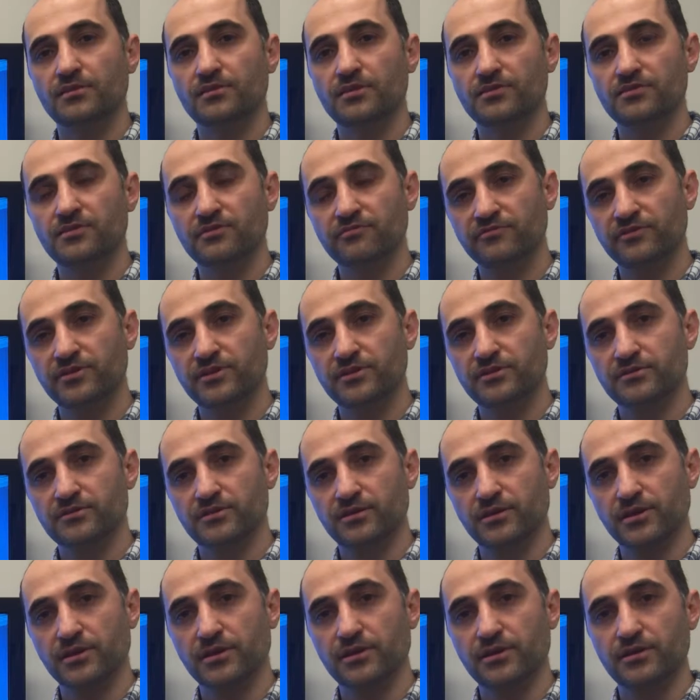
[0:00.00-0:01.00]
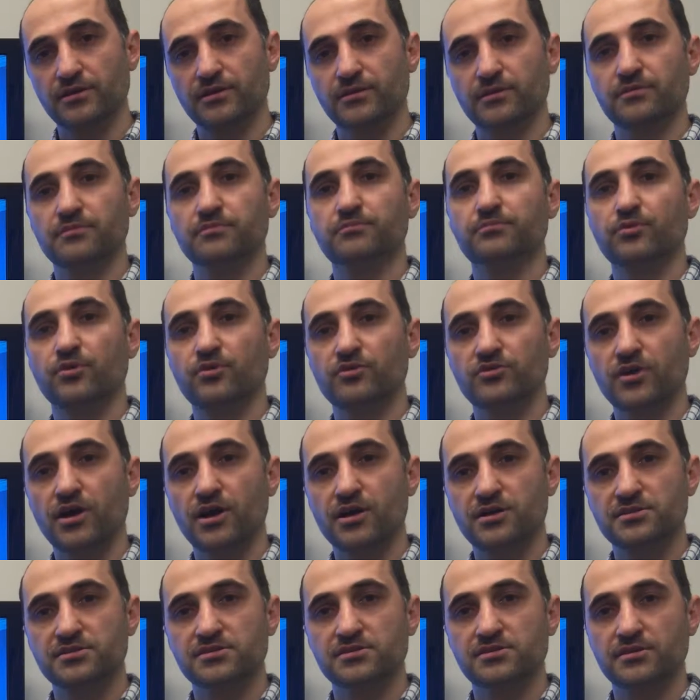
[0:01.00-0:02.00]
the different
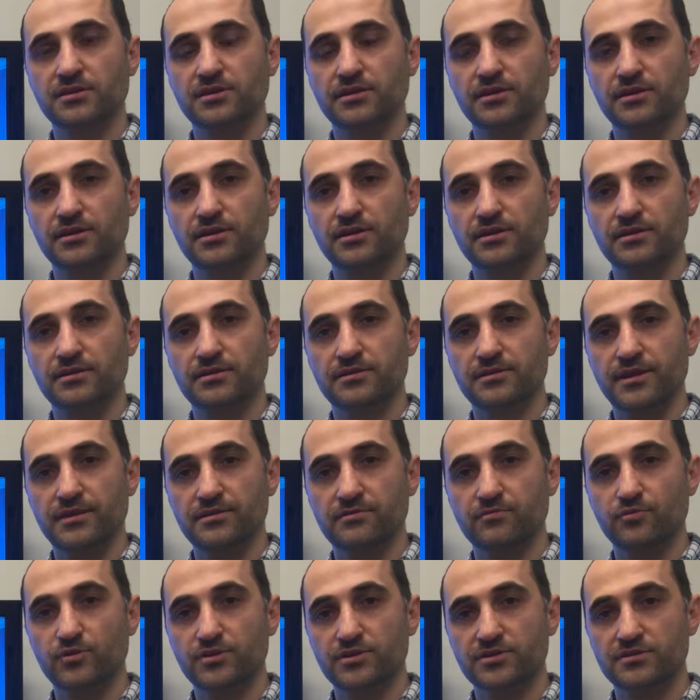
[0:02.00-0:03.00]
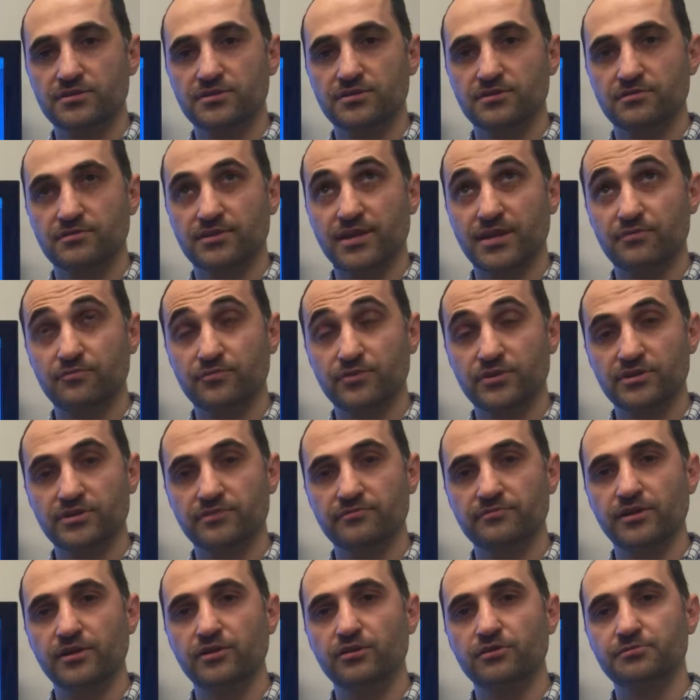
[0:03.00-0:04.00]
products that were
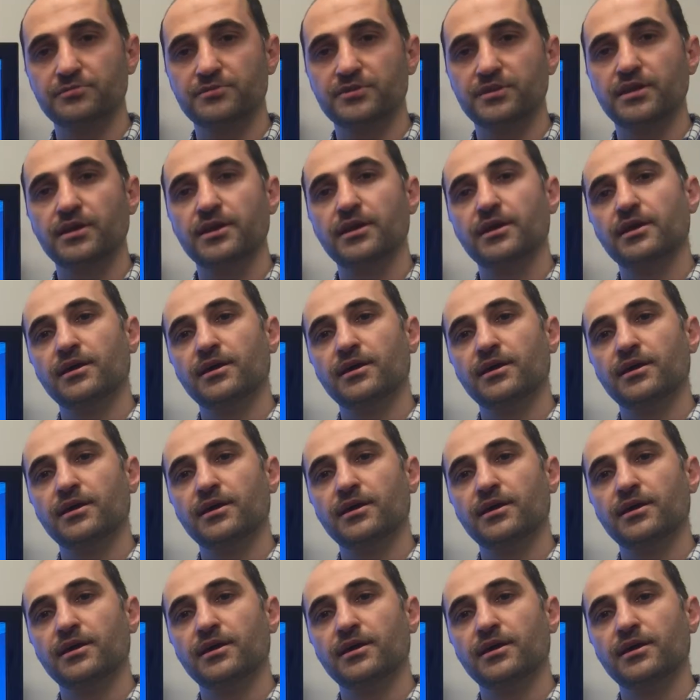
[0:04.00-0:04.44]
developed.